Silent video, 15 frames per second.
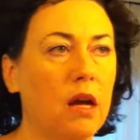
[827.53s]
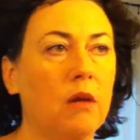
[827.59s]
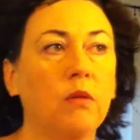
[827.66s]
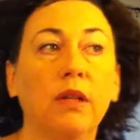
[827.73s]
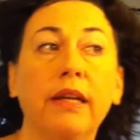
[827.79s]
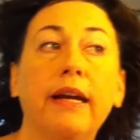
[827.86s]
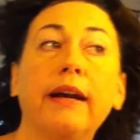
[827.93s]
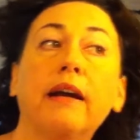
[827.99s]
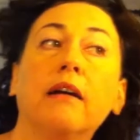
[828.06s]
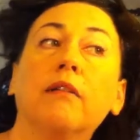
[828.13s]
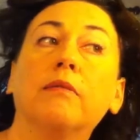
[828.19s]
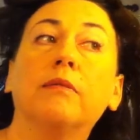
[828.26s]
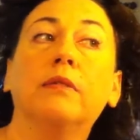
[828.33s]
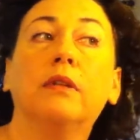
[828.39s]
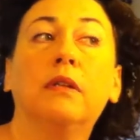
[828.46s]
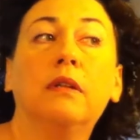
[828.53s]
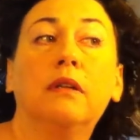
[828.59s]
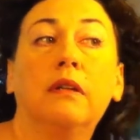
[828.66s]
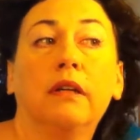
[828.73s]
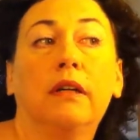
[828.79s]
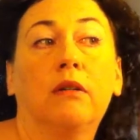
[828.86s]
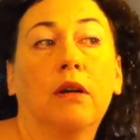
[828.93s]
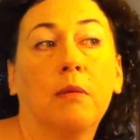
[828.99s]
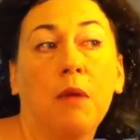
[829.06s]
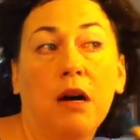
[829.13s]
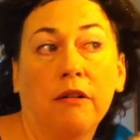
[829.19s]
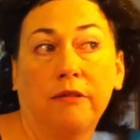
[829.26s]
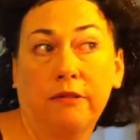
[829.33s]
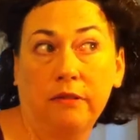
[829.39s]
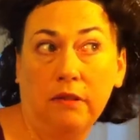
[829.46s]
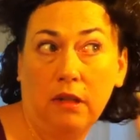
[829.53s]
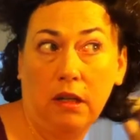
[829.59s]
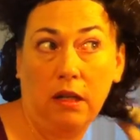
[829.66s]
I don't really care. It'll come off.